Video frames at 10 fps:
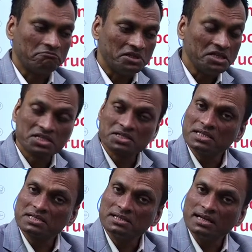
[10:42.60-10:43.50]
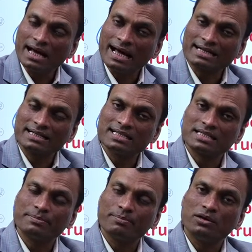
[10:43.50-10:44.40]
East Asia
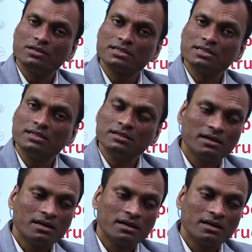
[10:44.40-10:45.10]
Actist policy